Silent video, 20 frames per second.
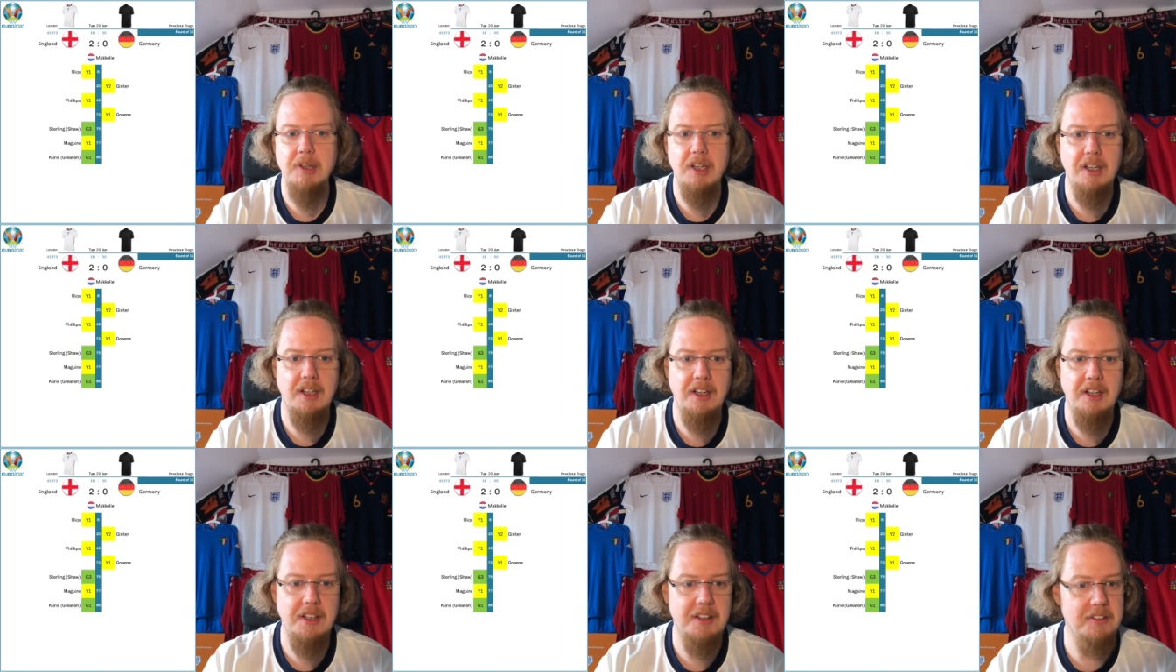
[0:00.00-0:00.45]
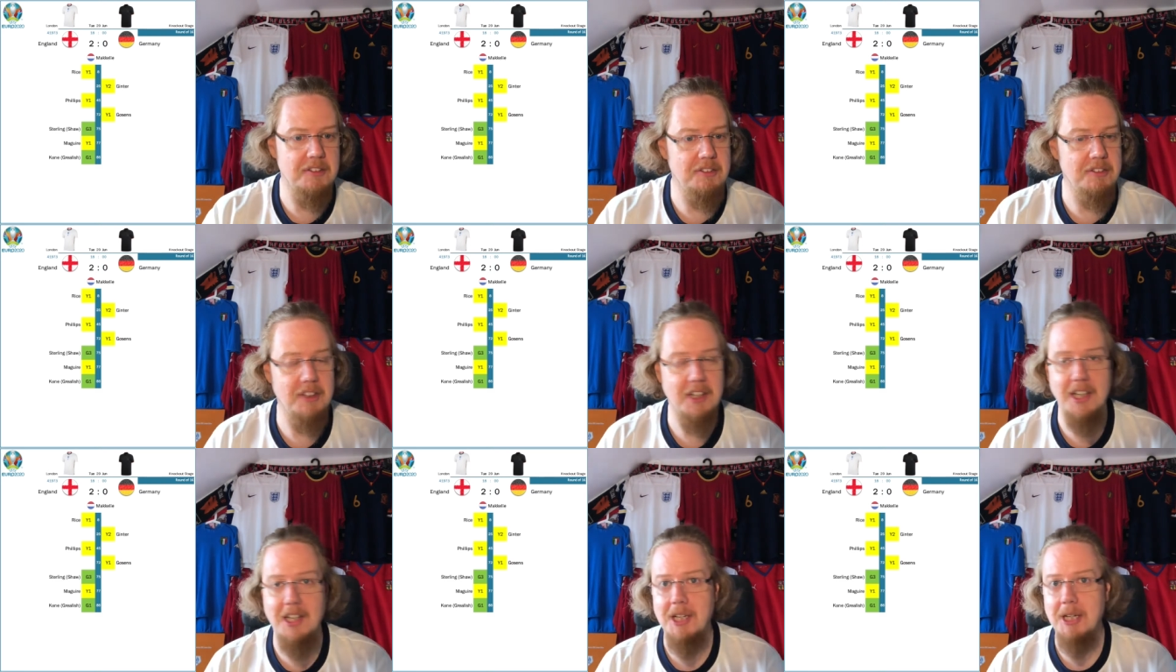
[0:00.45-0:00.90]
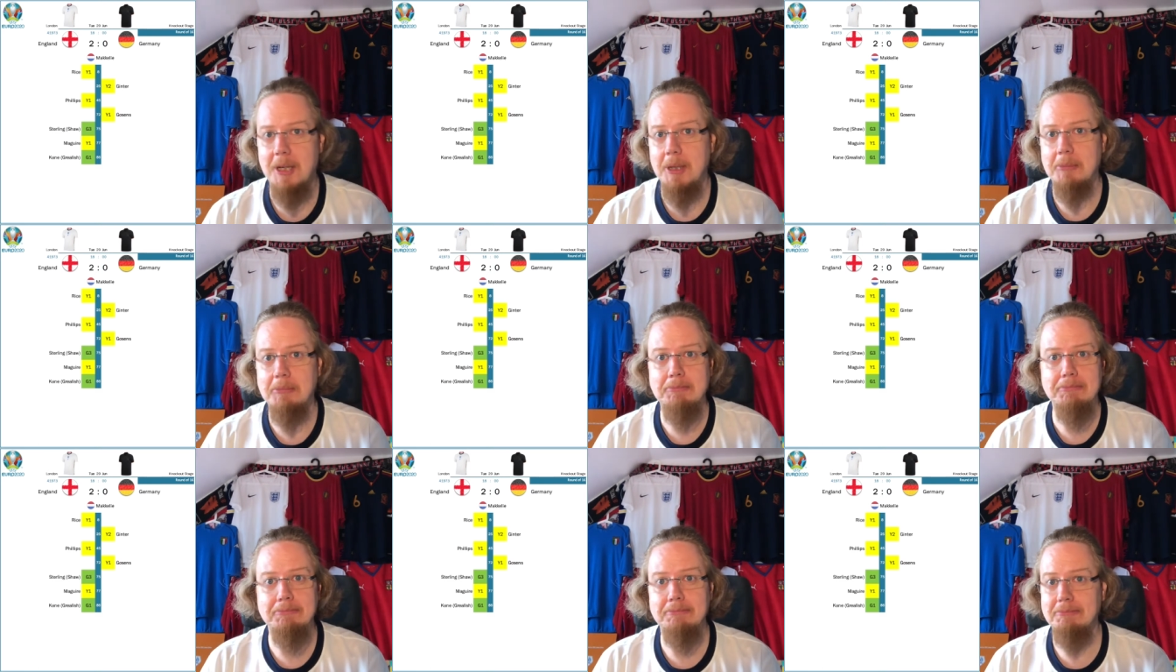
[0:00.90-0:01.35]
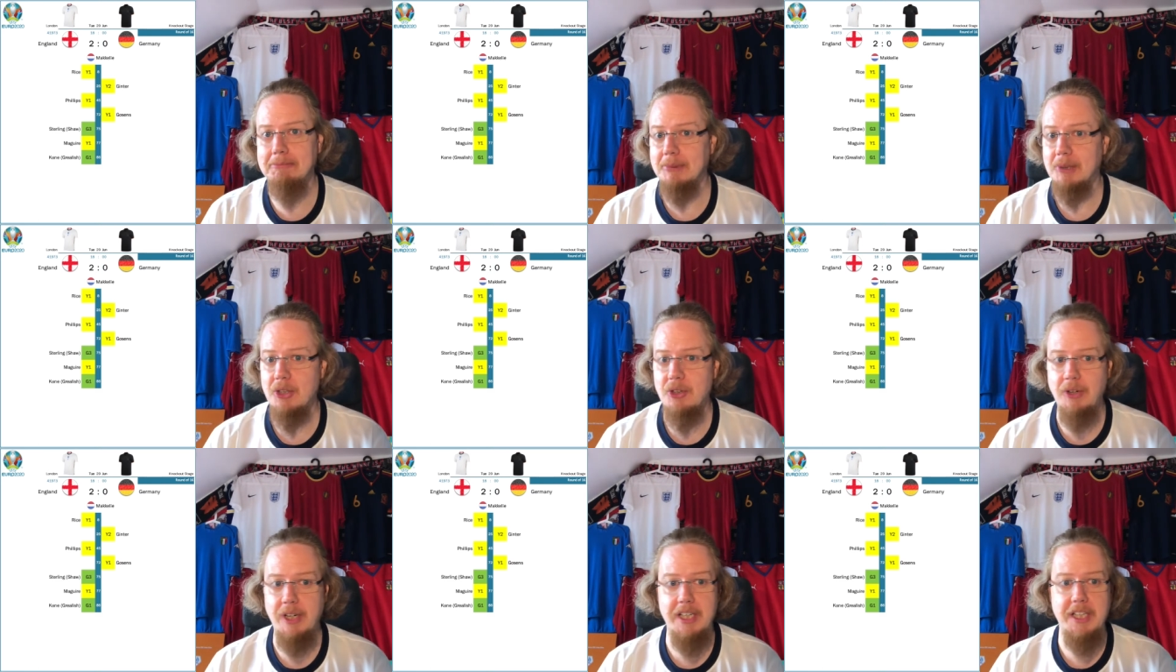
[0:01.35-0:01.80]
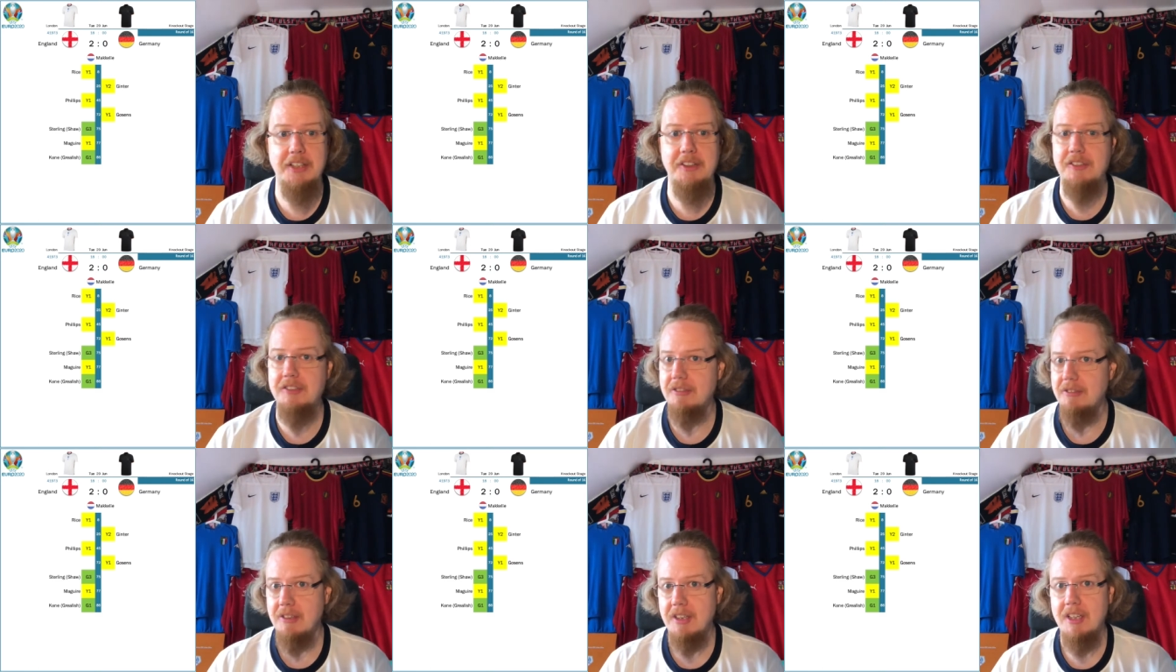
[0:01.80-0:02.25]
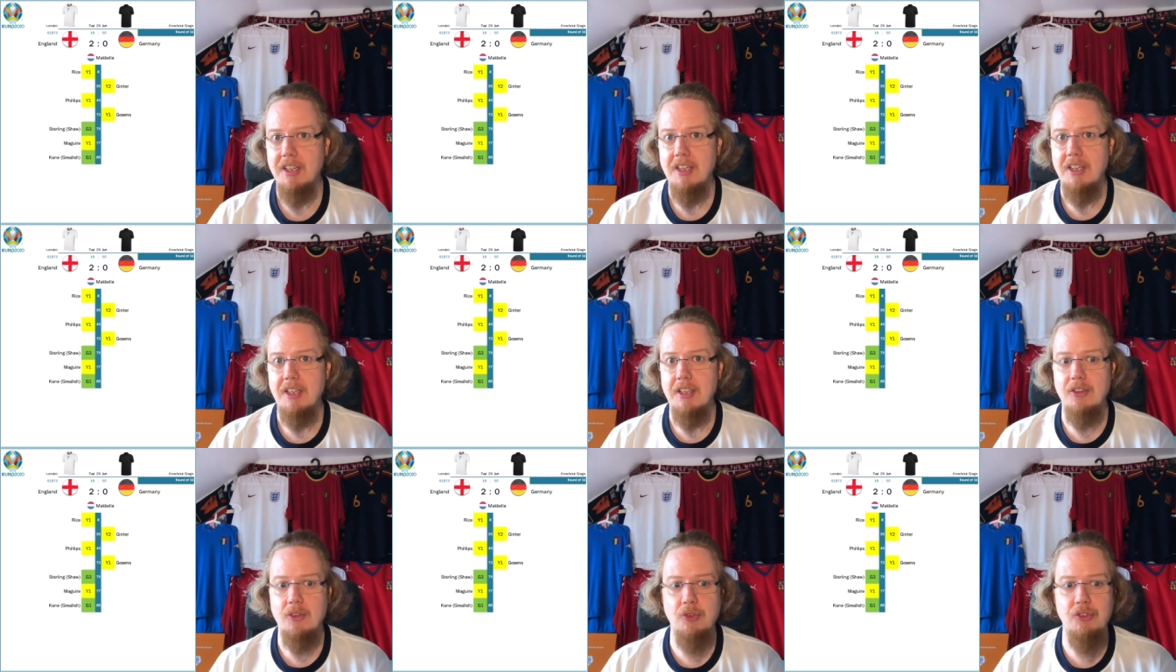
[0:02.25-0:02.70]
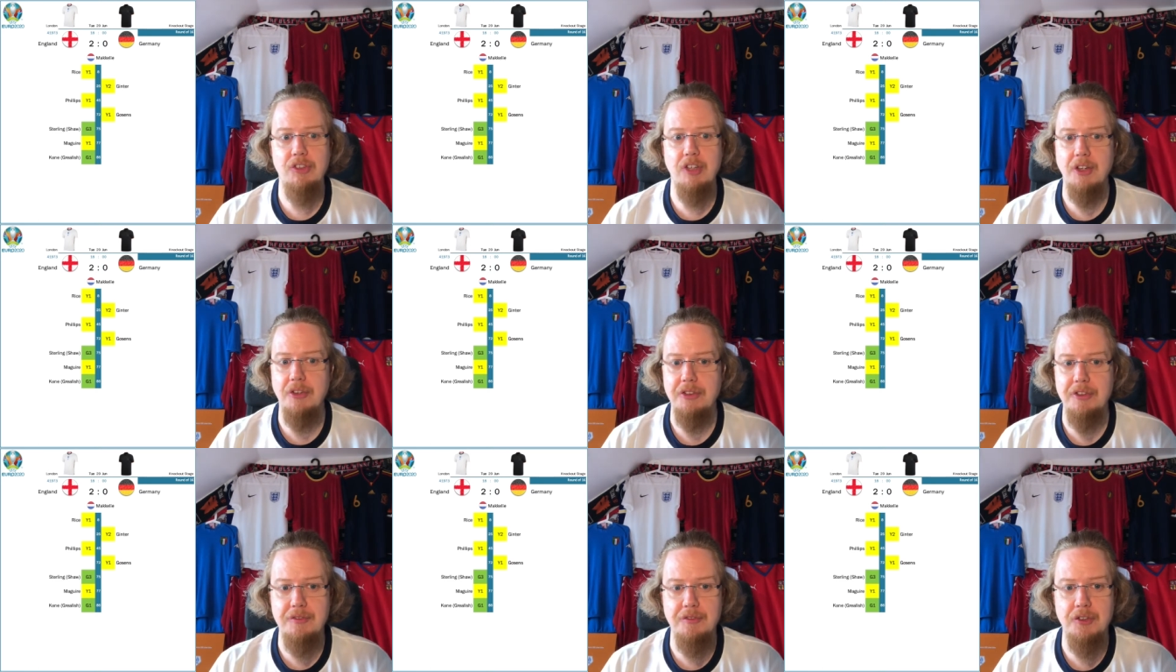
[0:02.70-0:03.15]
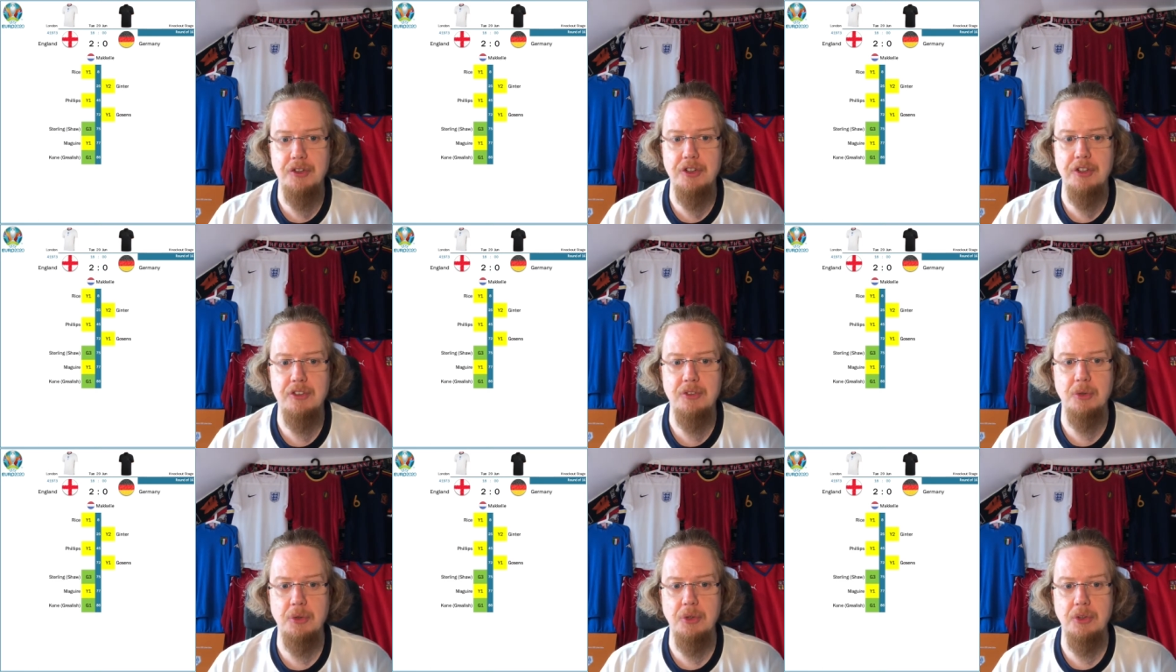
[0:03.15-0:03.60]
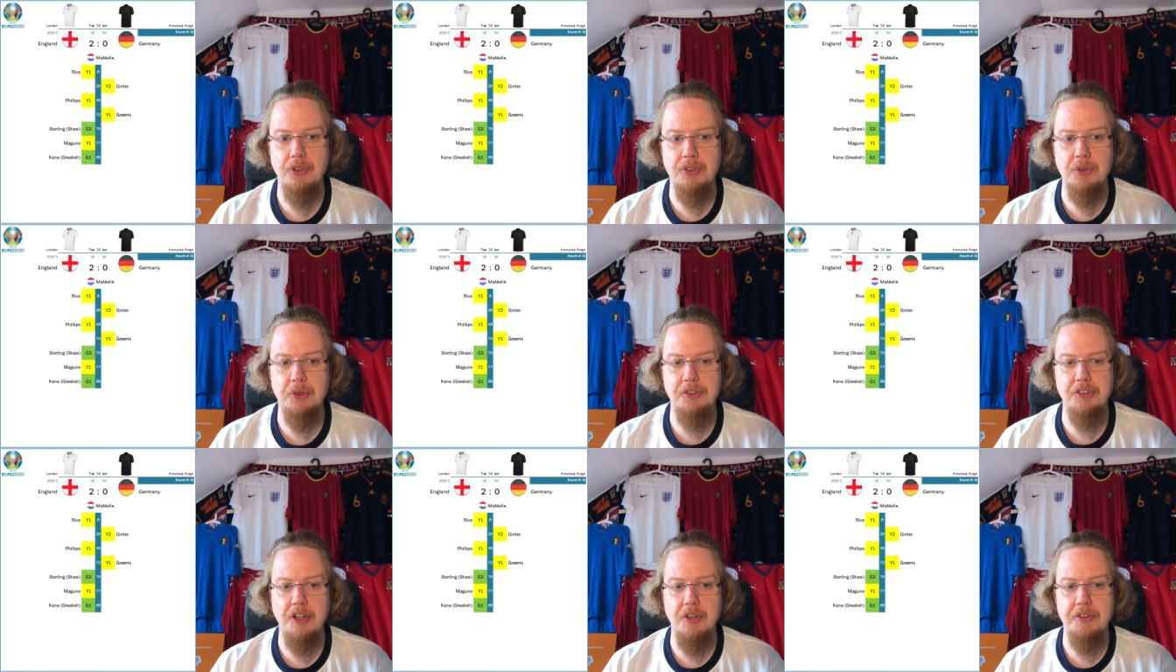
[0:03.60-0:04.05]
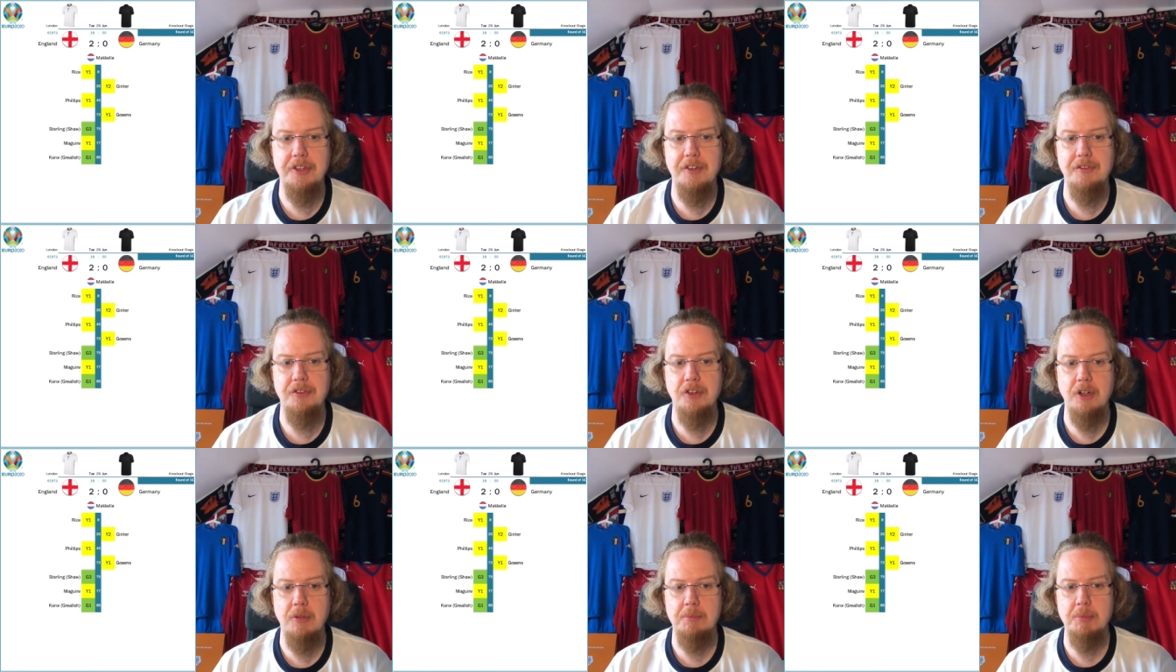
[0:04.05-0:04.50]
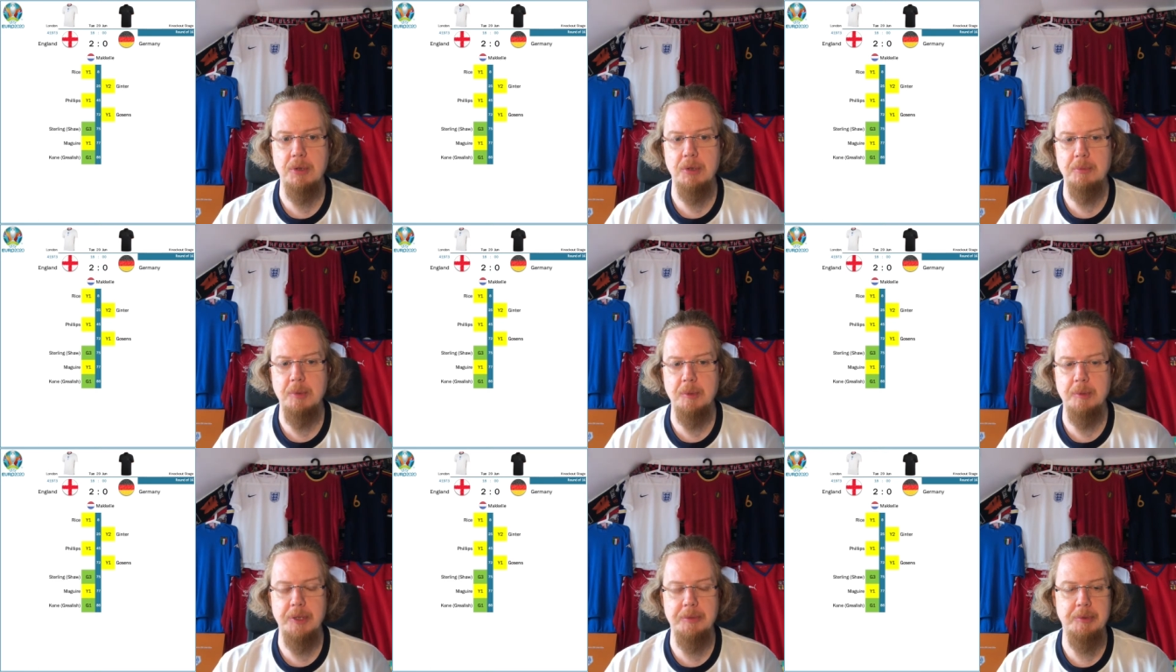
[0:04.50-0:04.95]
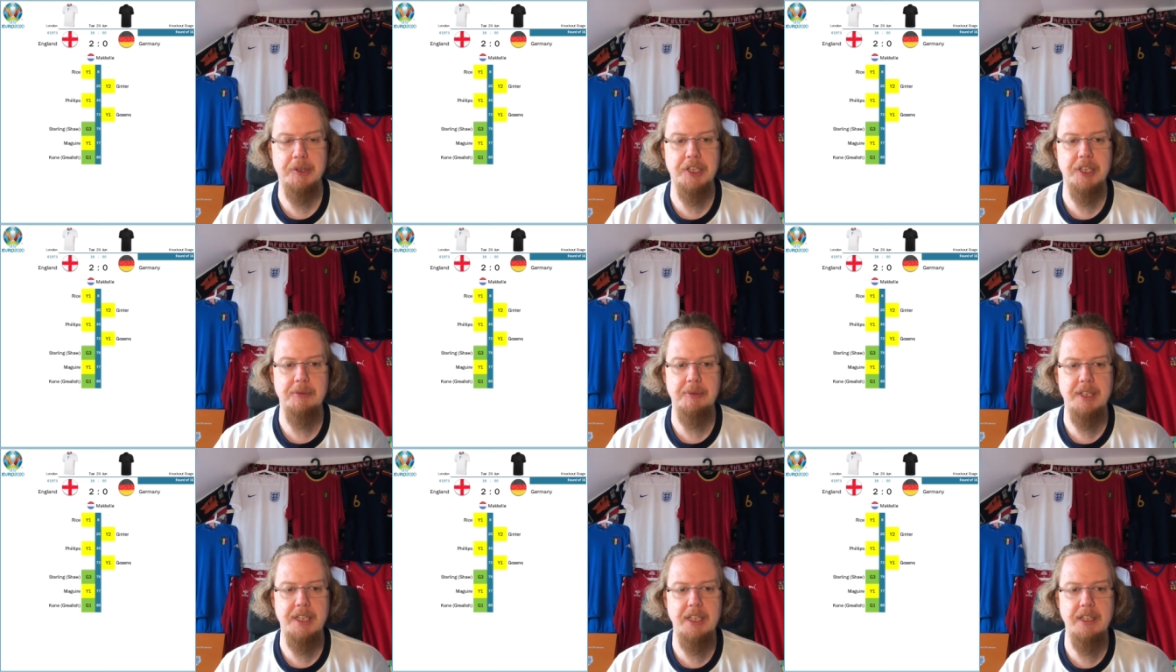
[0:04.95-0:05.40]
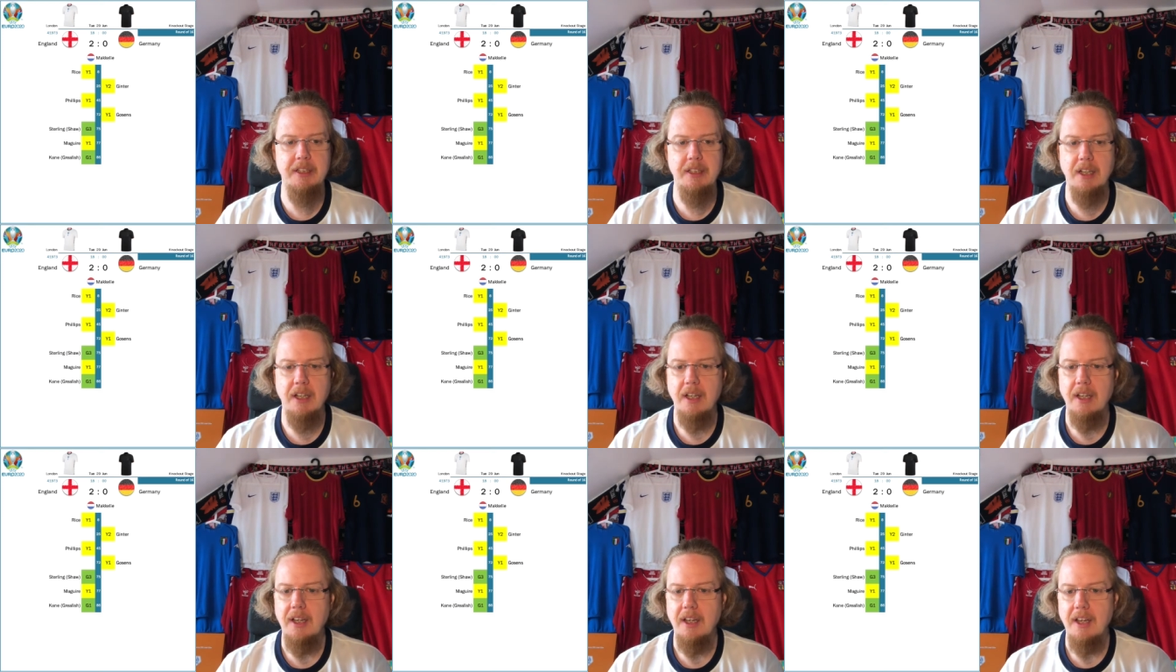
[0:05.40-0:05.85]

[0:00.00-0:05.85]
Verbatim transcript: And um, credit to South for to, to Southgate for pulling him in.